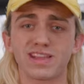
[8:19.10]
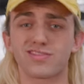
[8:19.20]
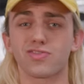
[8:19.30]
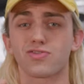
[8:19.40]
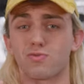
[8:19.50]
beats
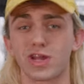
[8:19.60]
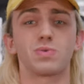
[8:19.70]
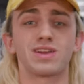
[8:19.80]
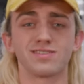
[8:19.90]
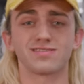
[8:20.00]
three
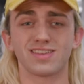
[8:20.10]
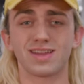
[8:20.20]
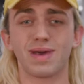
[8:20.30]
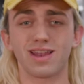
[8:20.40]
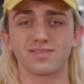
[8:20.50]
wheels in
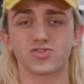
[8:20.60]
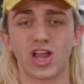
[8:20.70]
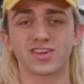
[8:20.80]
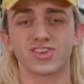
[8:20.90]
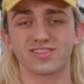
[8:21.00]
a battle of
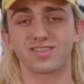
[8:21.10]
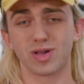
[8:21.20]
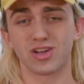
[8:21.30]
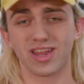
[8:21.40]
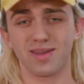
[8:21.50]
traction and
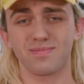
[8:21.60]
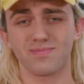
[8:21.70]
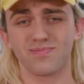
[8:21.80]
stability?